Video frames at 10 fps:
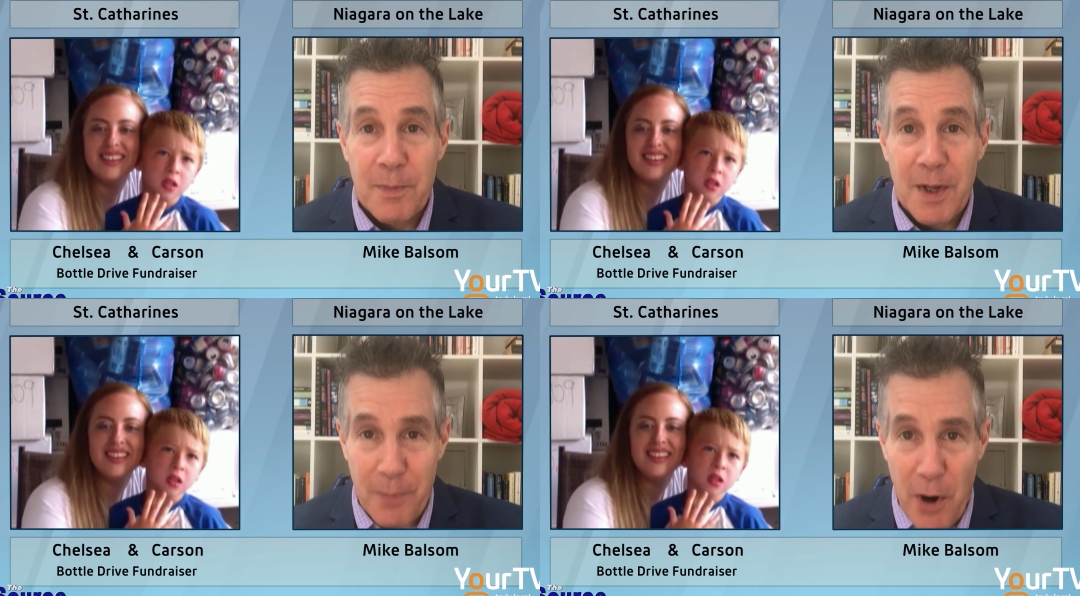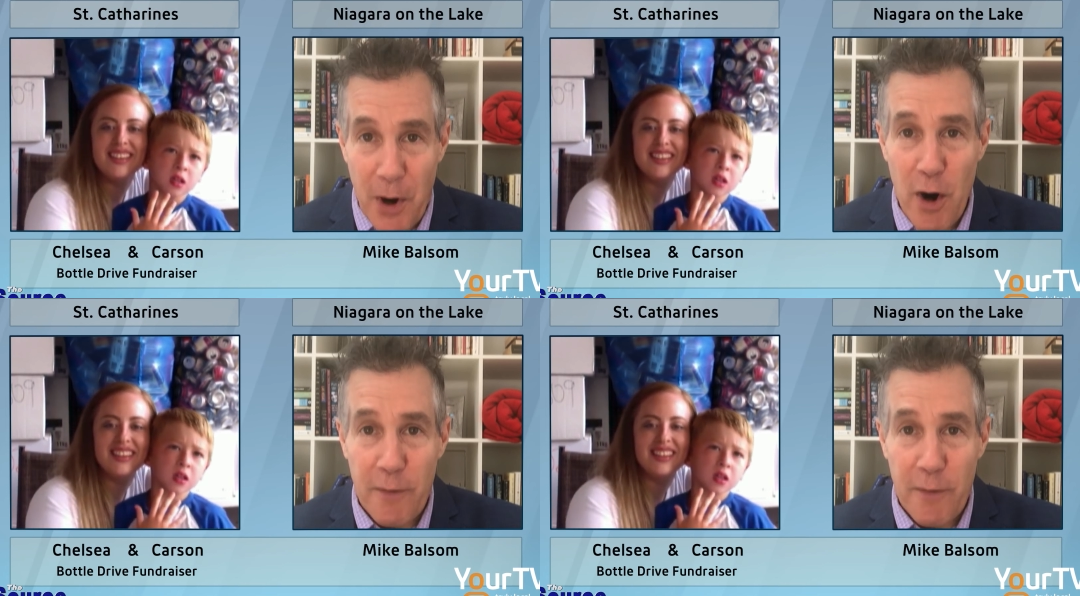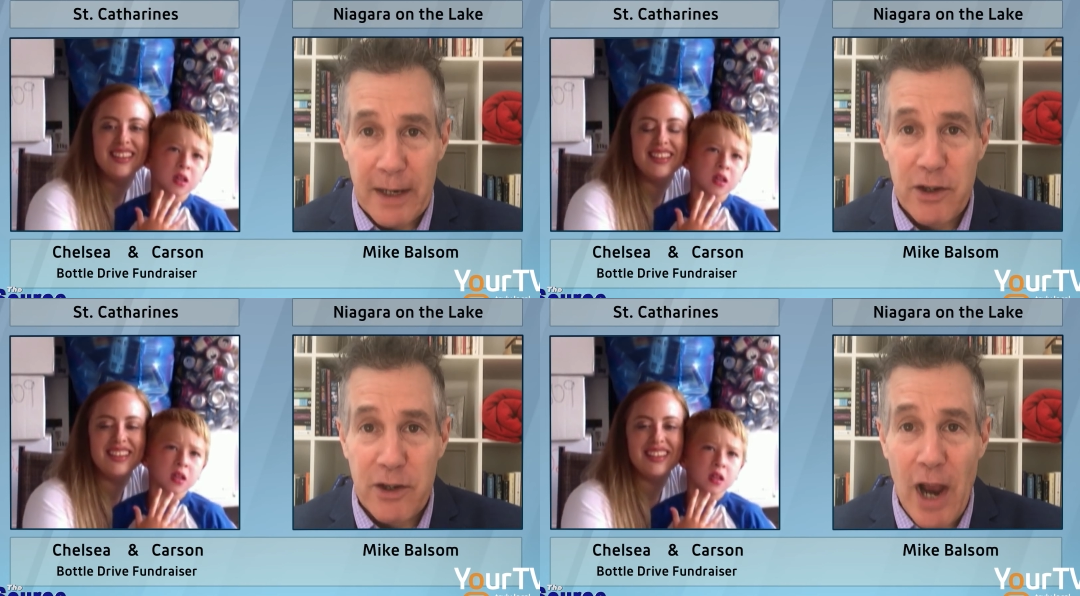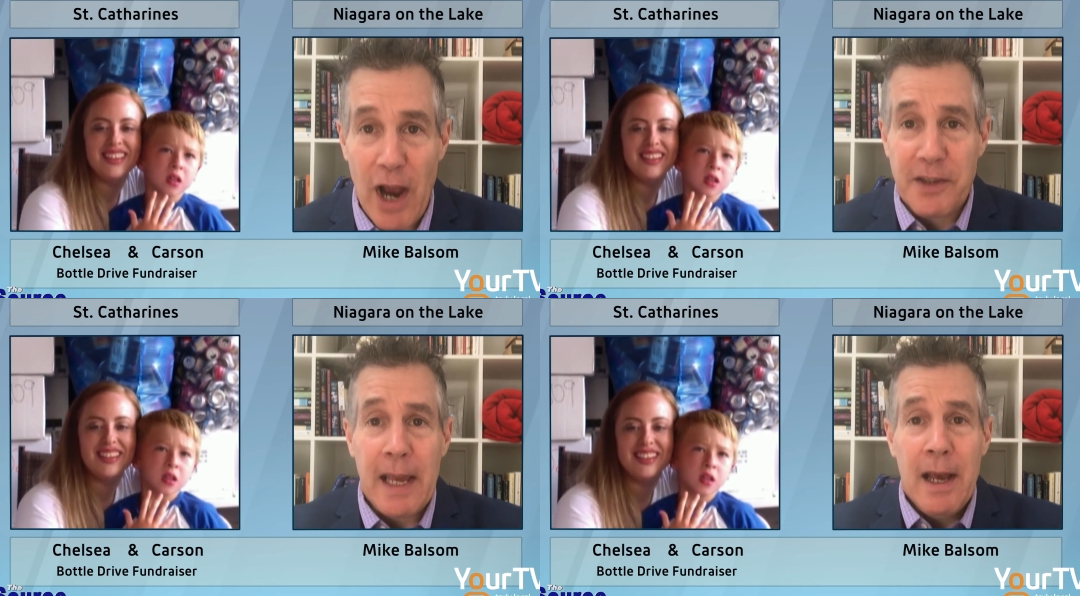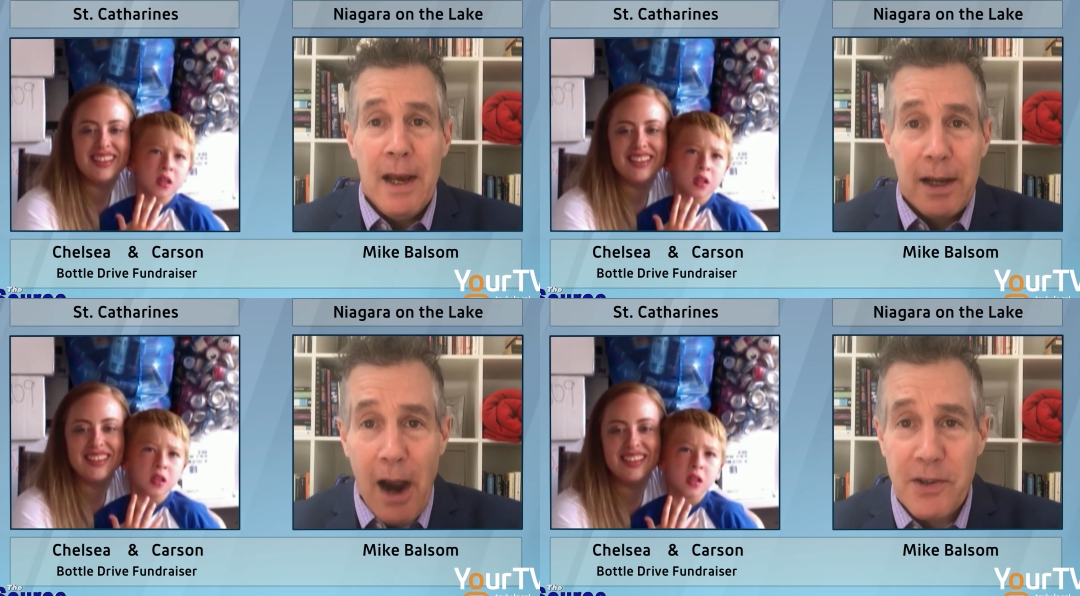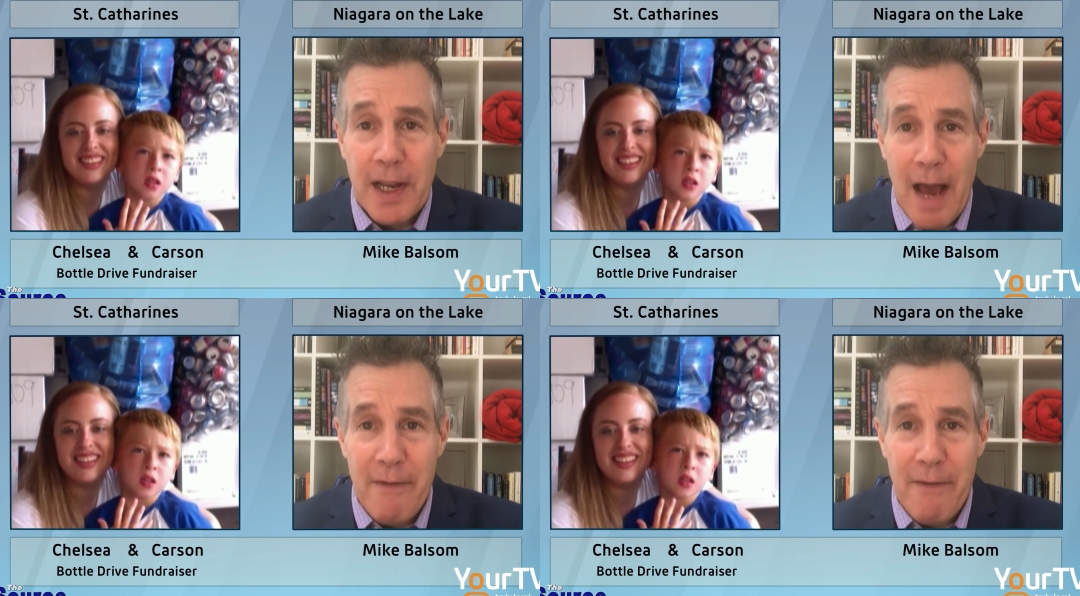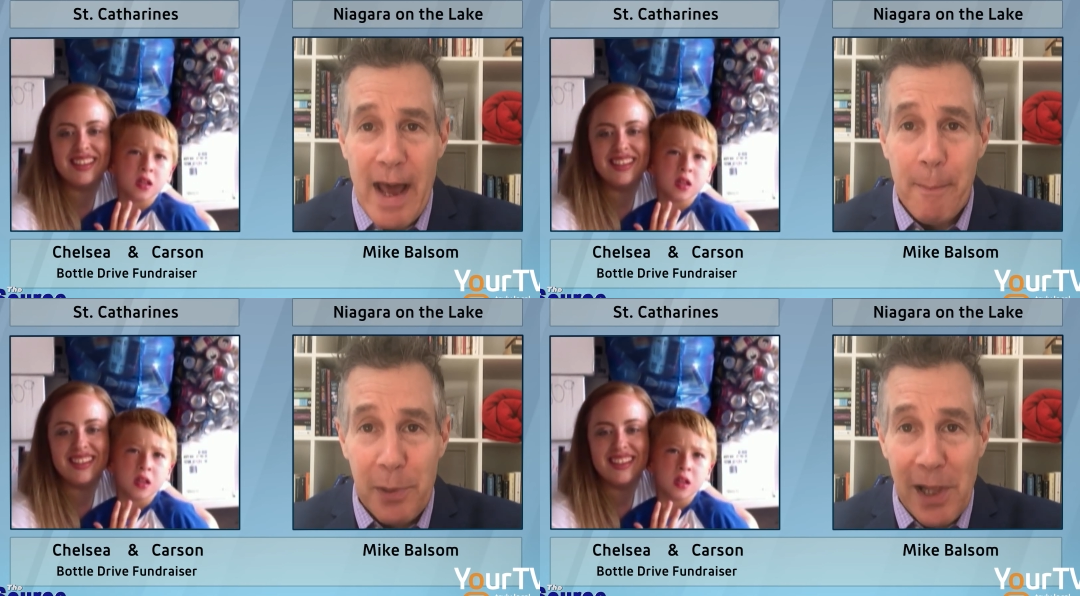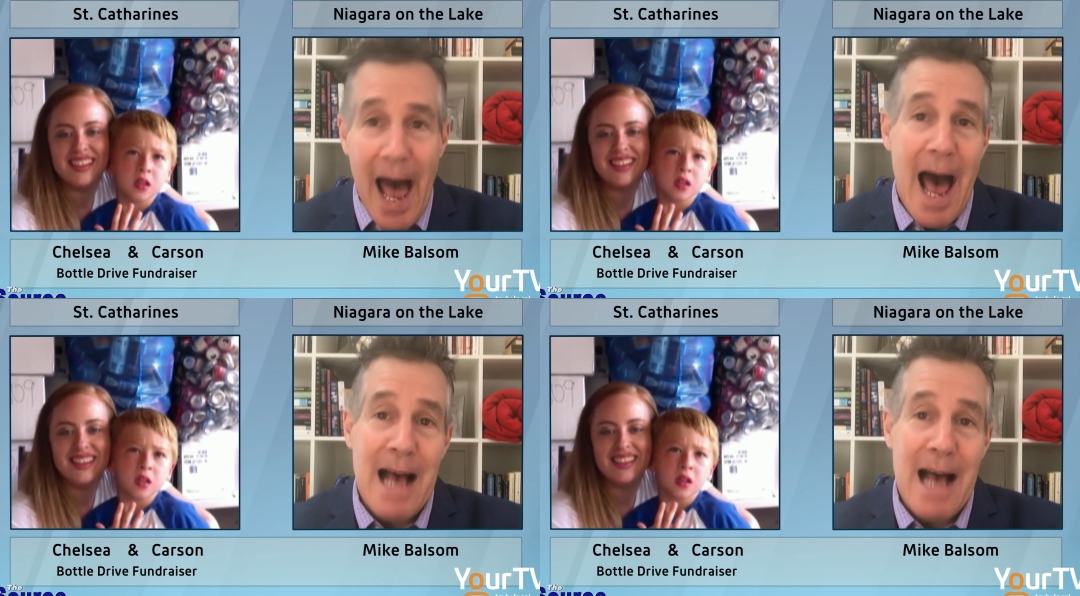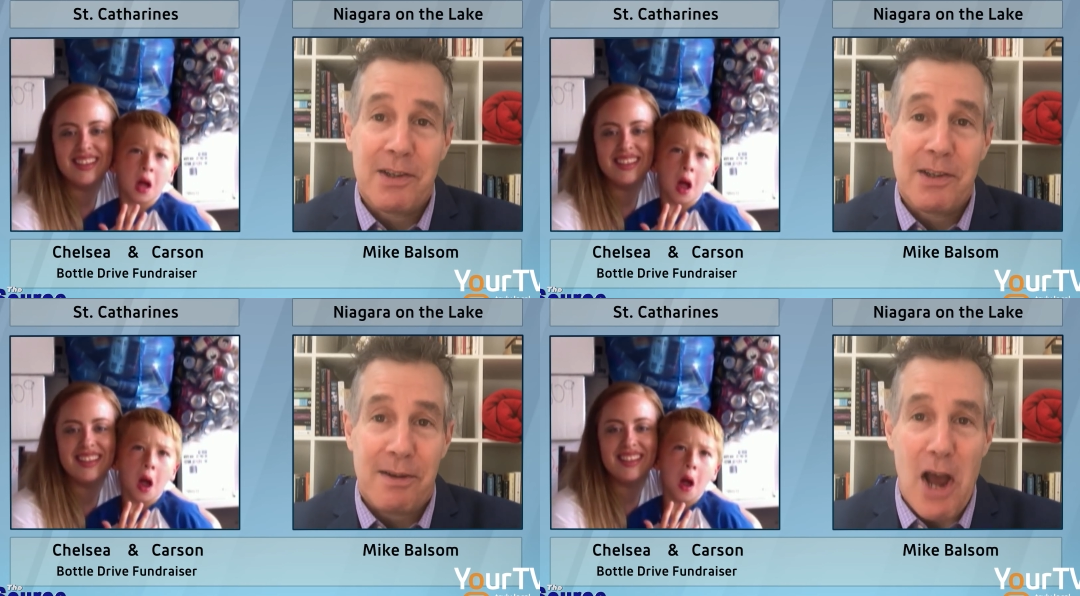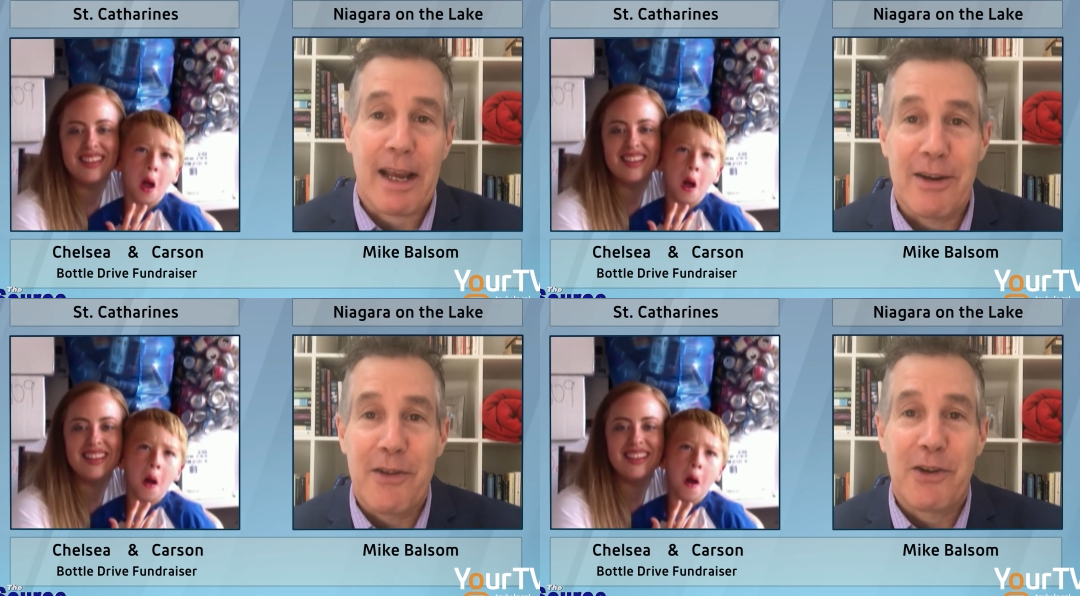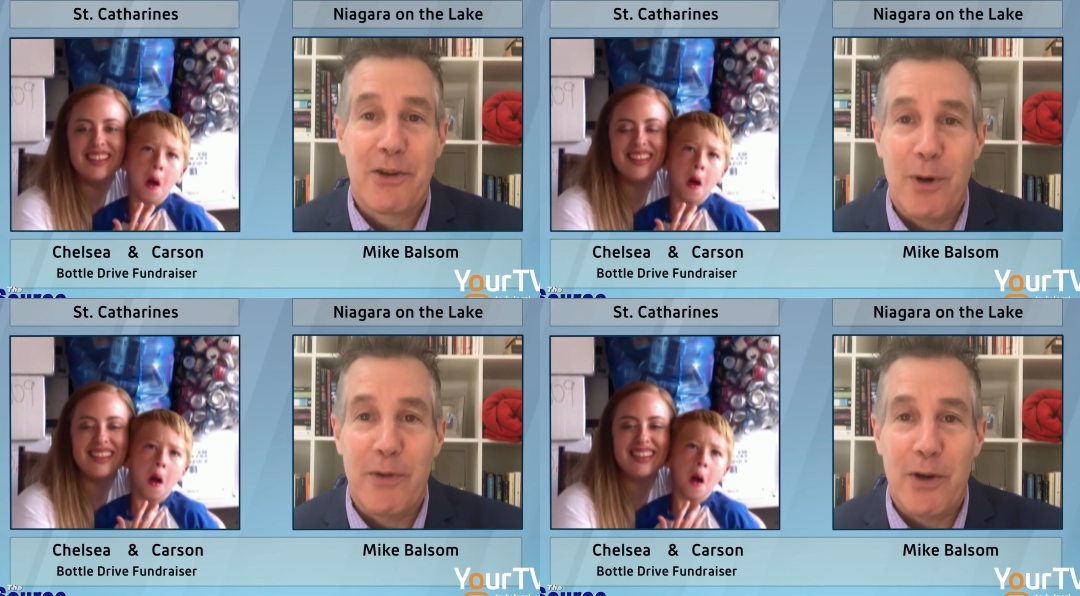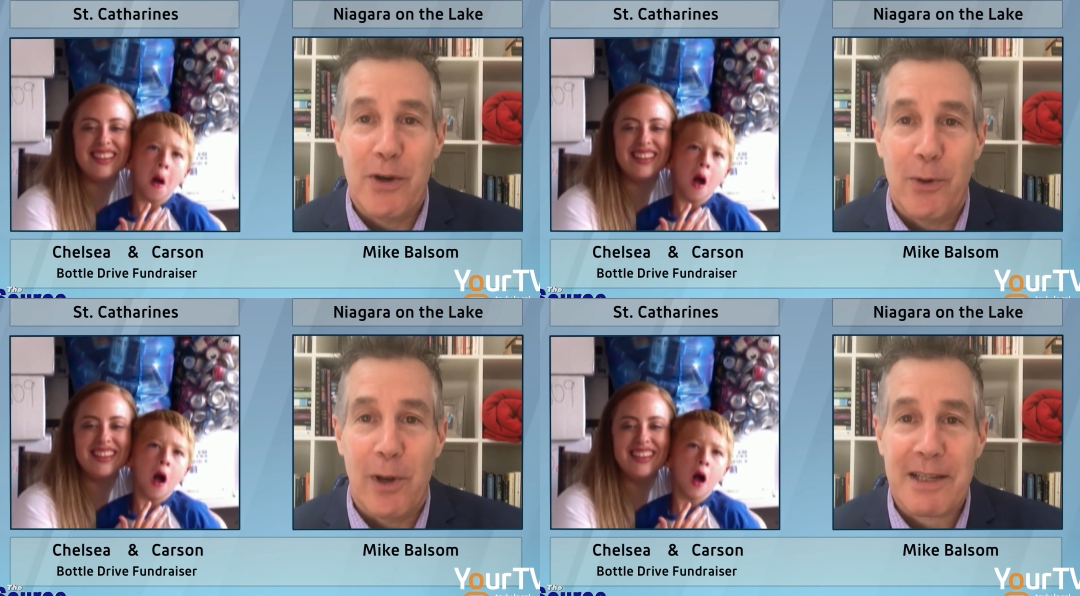Speaker 1: Perfect. Chelsea, Carson, I've had a blast talking to the two of you. Lots